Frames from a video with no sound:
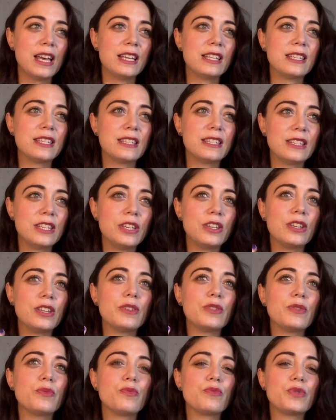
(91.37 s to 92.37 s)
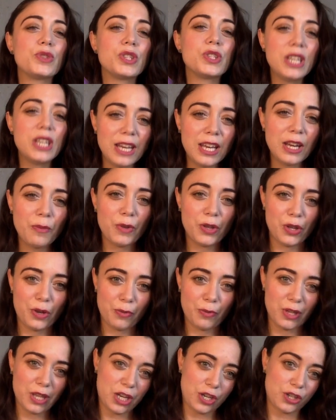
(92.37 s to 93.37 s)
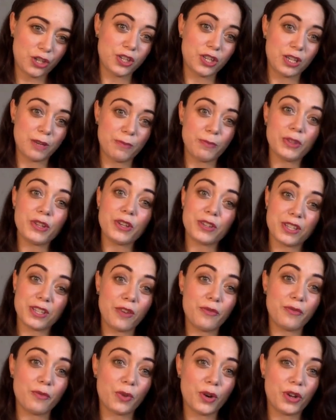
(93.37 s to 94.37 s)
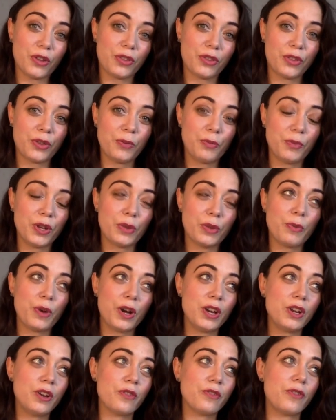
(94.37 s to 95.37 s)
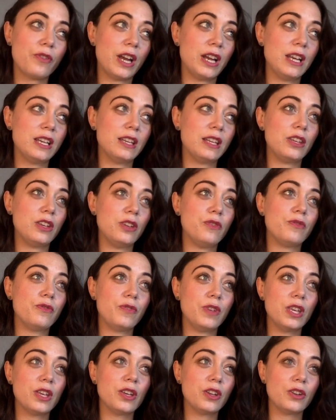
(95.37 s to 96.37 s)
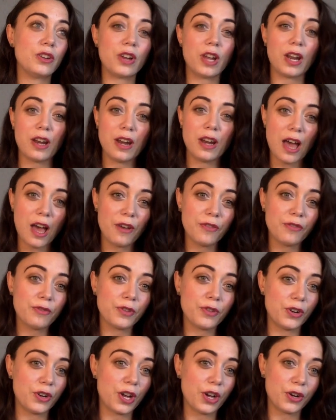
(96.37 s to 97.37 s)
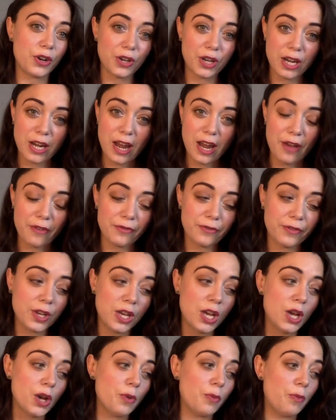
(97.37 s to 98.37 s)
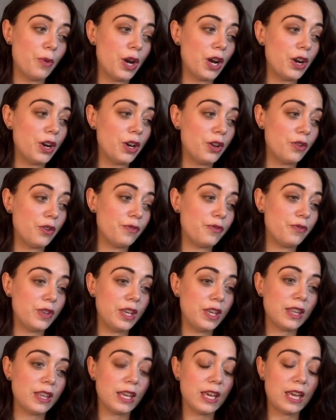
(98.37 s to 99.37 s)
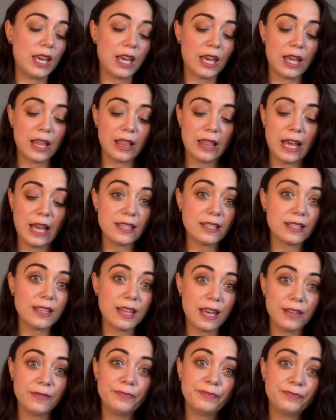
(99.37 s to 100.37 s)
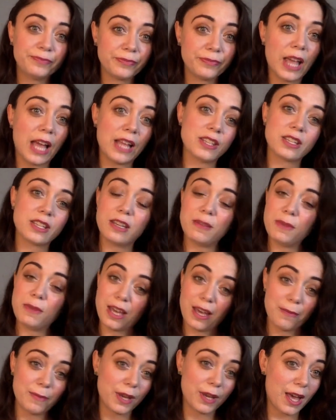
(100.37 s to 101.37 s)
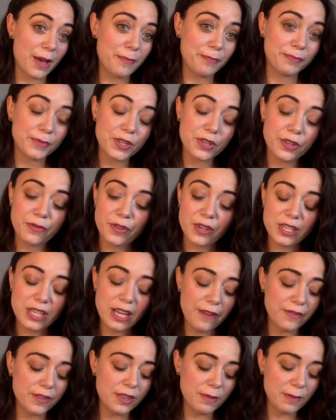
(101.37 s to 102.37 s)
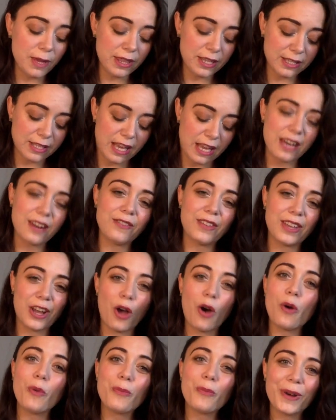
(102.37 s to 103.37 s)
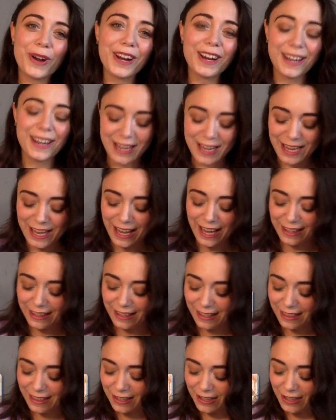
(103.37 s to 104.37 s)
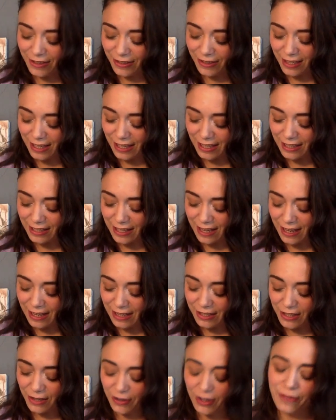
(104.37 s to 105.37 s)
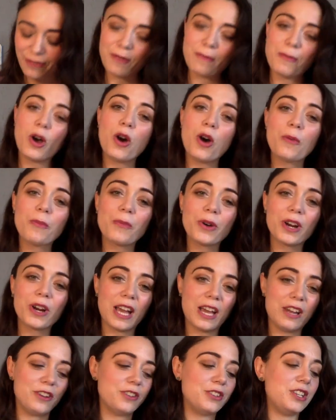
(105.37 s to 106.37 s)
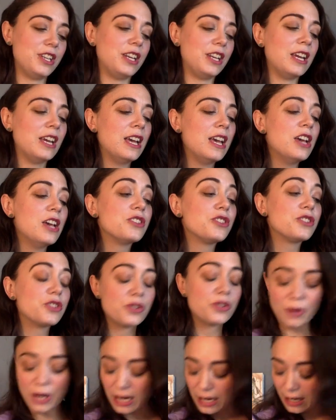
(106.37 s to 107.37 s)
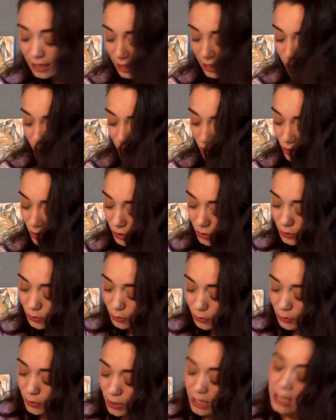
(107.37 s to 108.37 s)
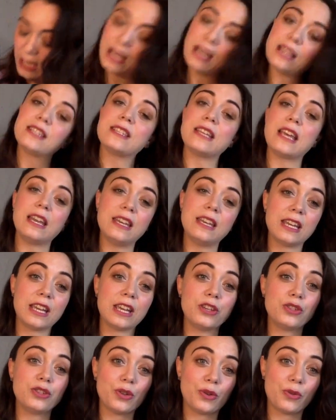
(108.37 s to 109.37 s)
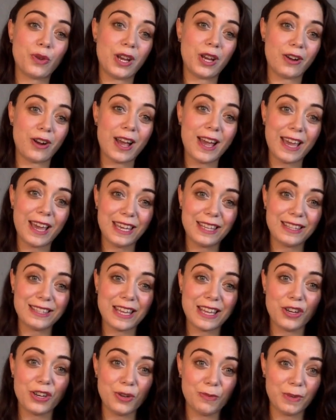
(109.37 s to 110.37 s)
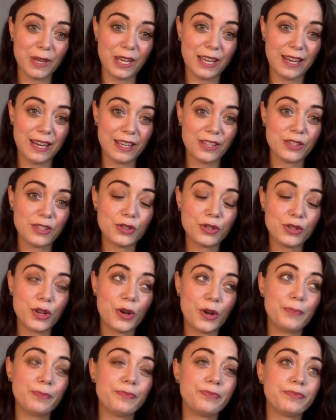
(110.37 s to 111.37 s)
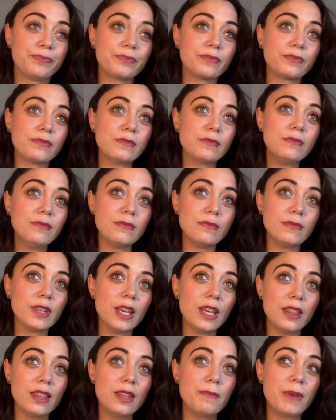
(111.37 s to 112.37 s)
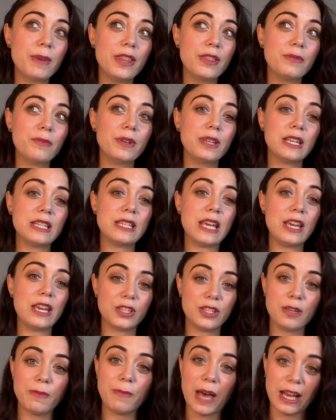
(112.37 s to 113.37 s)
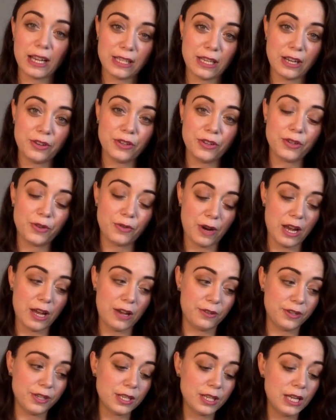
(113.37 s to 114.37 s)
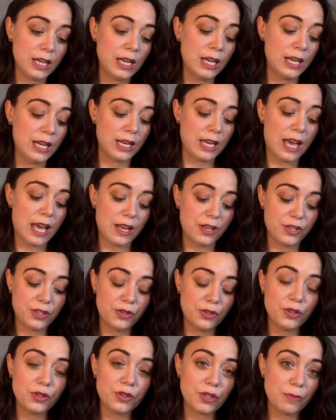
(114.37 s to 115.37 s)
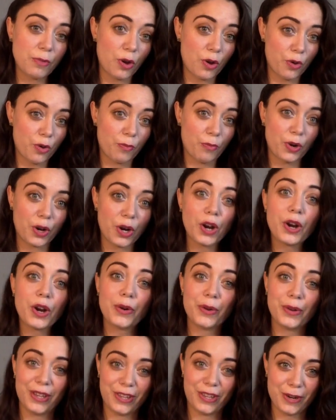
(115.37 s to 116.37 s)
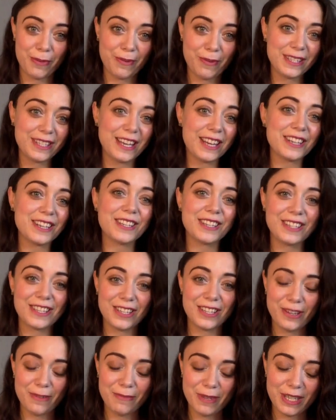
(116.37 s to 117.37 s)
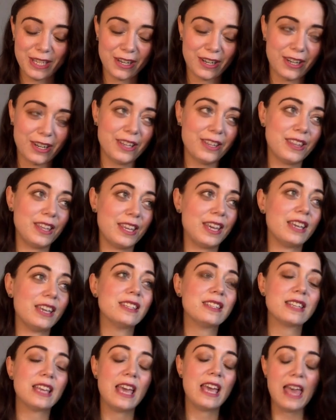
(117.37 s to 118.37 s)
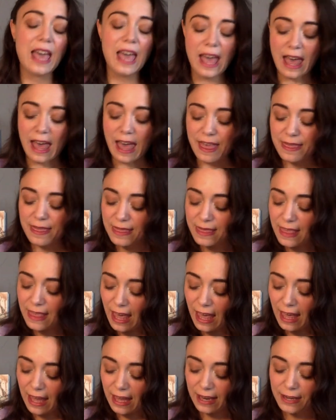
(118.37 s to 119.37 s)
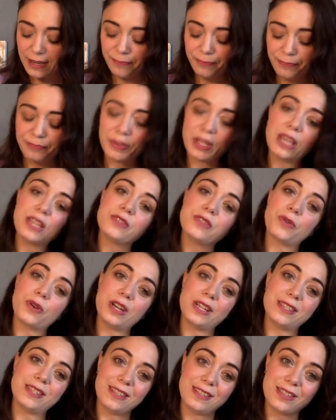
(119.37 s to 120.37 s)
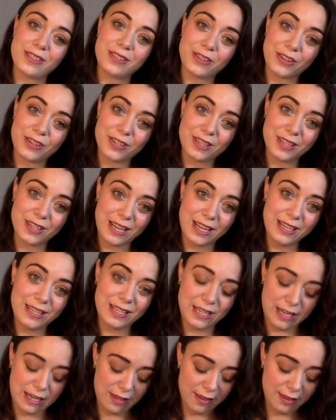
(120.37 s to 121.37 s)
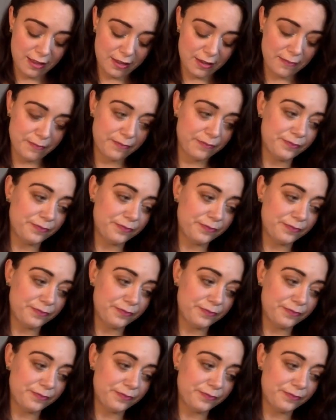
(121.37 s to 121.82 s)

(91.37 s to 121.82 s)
A, sitting with your relationship with your self-worth, with where you're finding that you feel you're not enough, you're not good enough, where you're feeling less than, that's going to be coming up. So the first half of the month is kind of like homework. I think the note that I said is going from homework energy straight into ascending into greater heights and new beginnings. So the month really takes you back down to the ground, has you do some homework with your possessions and your material things, and then Taurus season starts on the nineteenth.